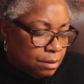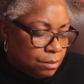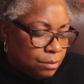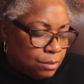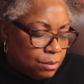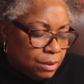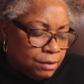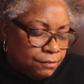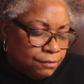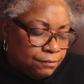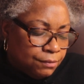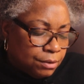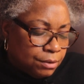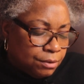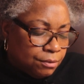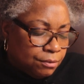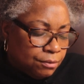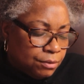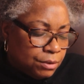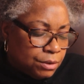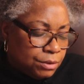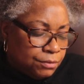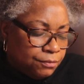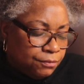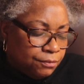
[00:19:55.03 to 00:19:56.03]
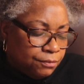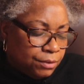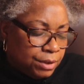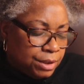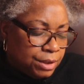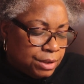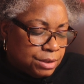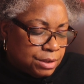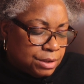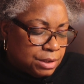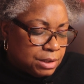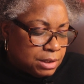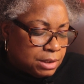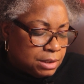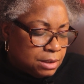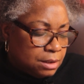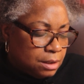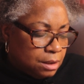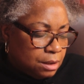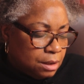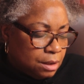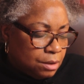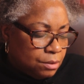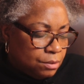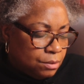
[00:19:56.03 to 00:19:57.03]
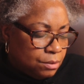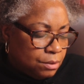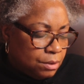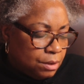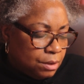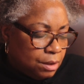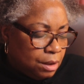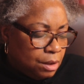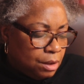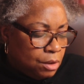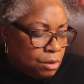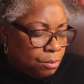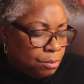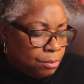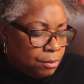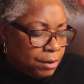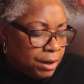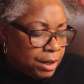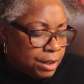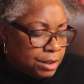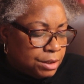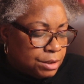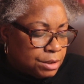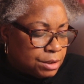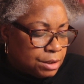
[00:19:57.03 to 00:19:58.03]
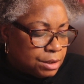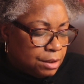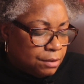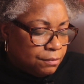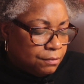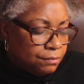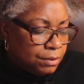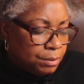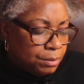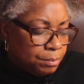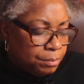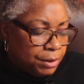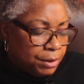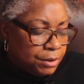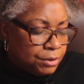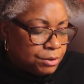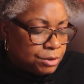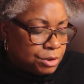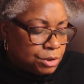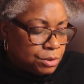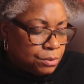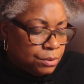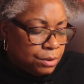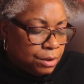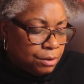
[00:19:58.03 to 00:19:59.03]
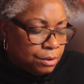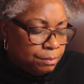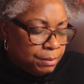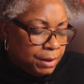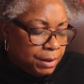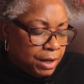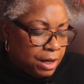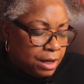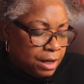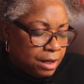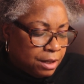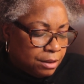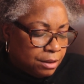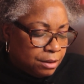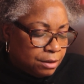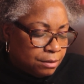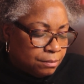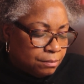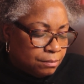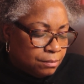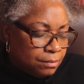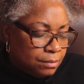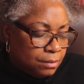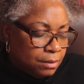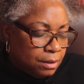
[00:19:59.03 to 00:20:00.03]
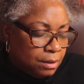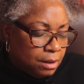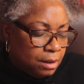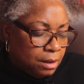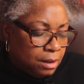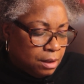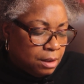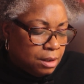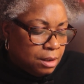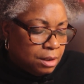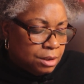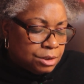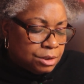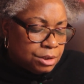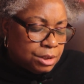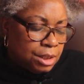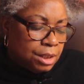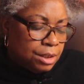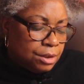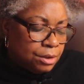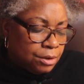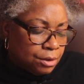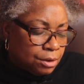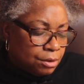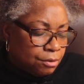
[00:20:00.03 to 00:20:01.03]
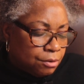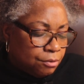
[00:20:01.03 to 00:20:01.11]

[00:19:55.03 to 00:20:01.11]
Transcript: One of her crow friends is sitting on a low branch of the birch on her path. She and her